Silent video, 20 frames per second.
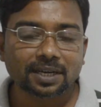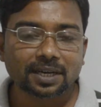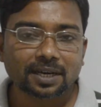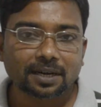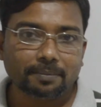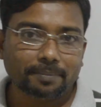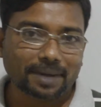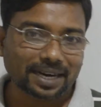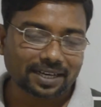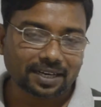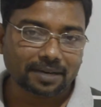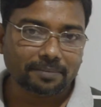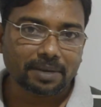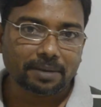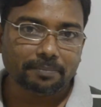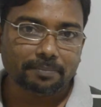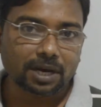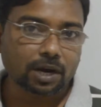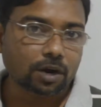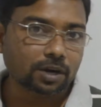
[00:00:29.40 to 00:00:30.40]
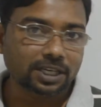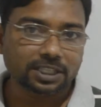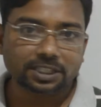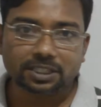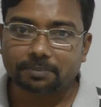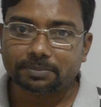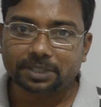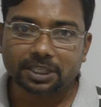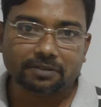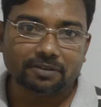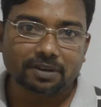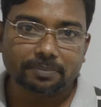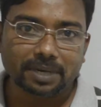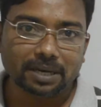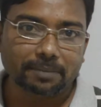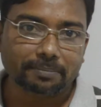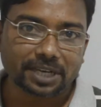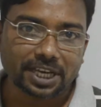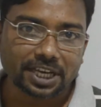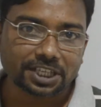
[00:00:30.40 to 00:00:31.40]
But remember, only subject-verb
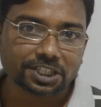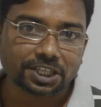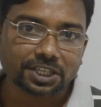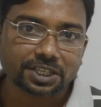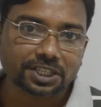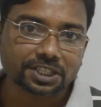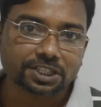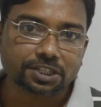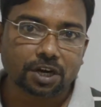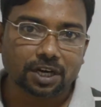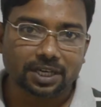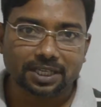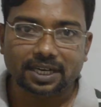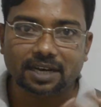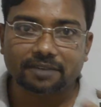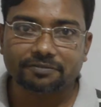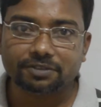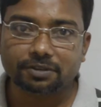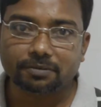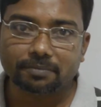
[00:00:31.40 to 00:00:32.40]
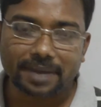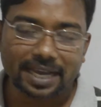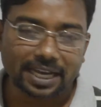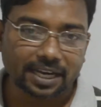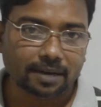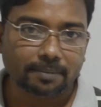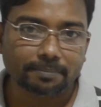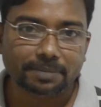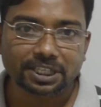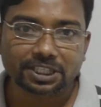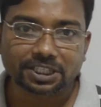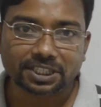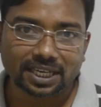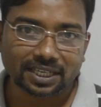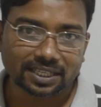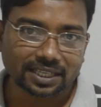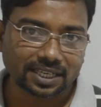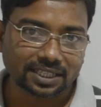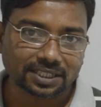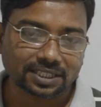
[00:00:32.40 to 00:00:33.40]
combination is not enough to make complete
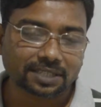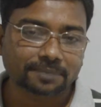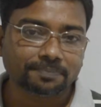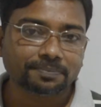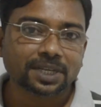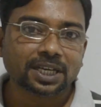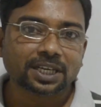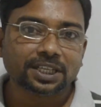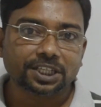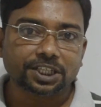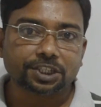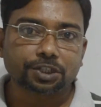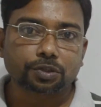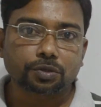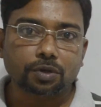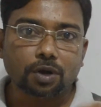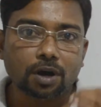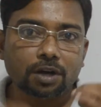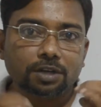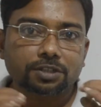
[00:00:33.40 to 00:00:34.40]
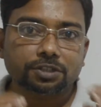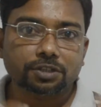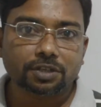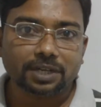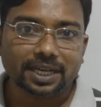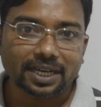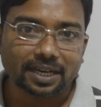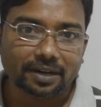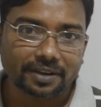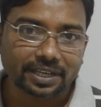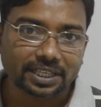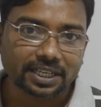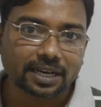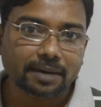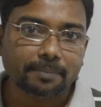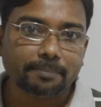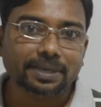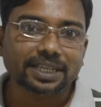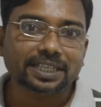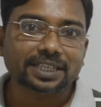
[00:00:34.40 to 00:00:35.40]
sentence. It should also convey the
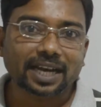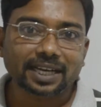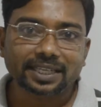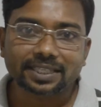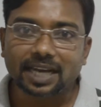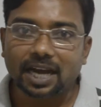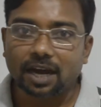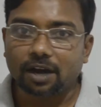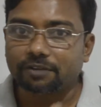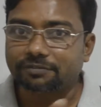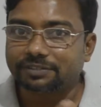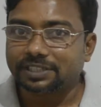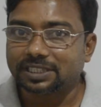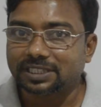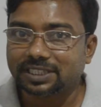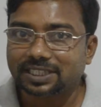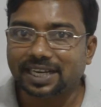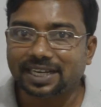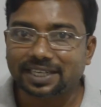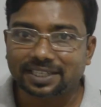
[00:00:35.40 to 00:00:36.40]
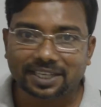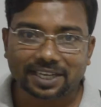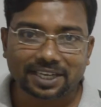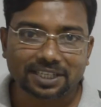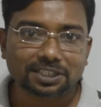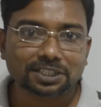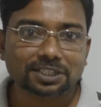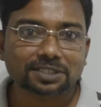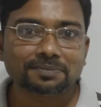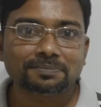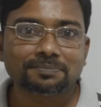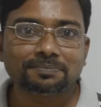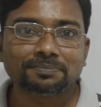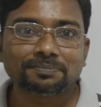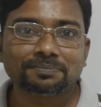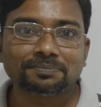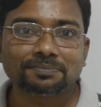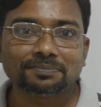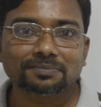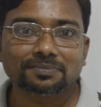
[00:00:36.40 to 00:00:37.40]
complete idea of the sentence.
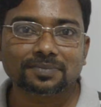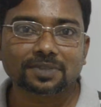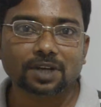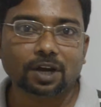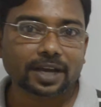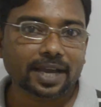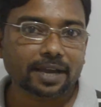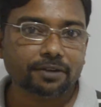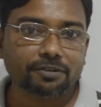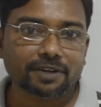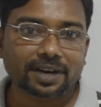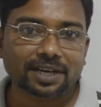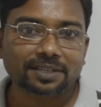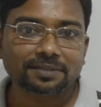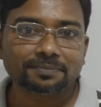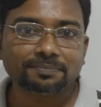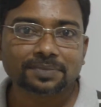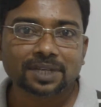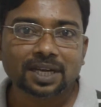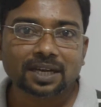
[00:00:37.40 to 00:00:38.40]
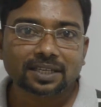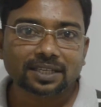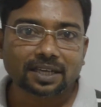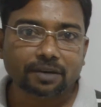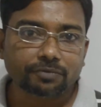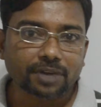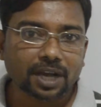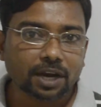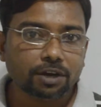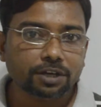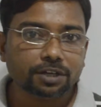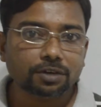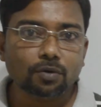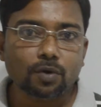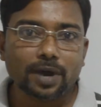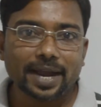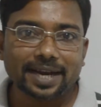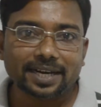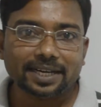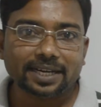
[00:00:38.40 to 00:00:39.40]
Okay everyone, now we are going to
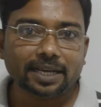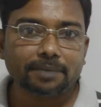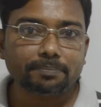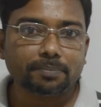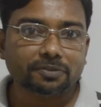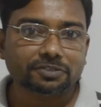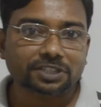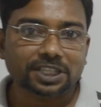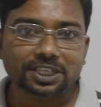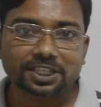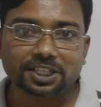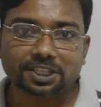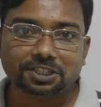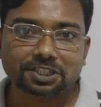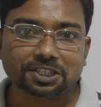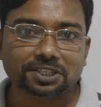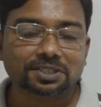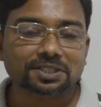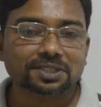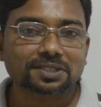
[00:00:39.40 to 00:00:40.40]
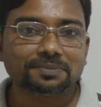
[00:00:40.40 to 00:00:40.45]
look at type of sentences.